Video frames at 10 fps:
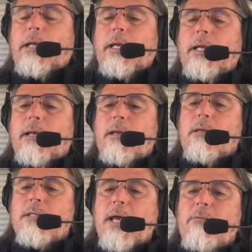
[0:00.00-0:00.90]

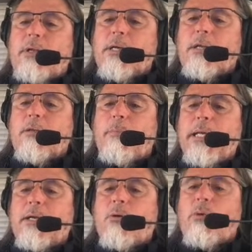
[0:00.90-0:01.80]
And let's have a look at the
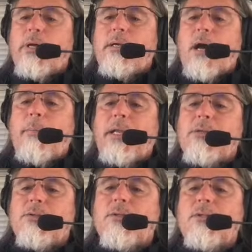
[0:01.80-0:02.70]
Bitcoin
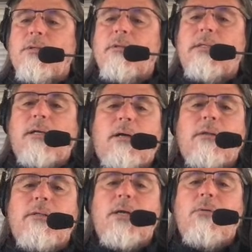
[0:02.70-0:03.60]
dominance. That's
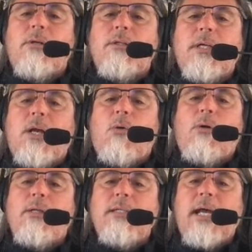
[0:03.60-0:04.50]
all the tokens and
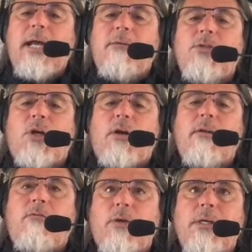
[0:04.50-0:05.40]
coins I have
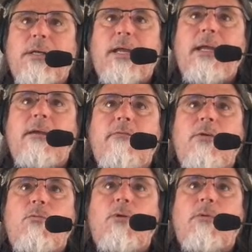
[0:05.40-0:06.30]
charting for you today.
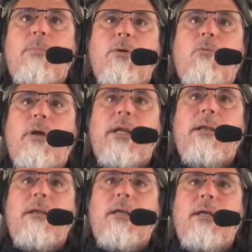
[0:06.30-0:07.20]
If you want to put one
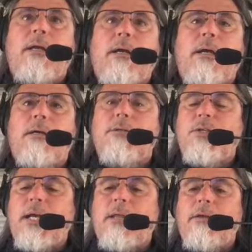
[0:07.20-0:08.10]
in the
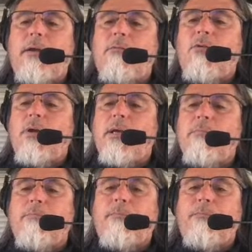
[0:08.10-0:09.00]
chat there for
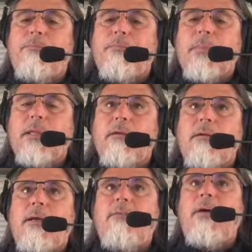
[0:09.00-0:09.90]
you.
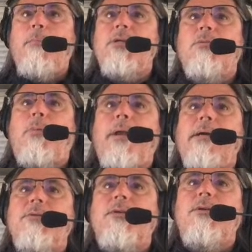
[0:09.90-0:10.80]
If I'm
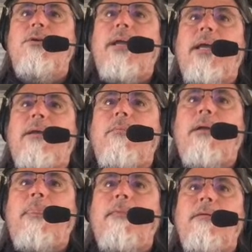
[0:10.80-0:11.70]
mispronouncing your name,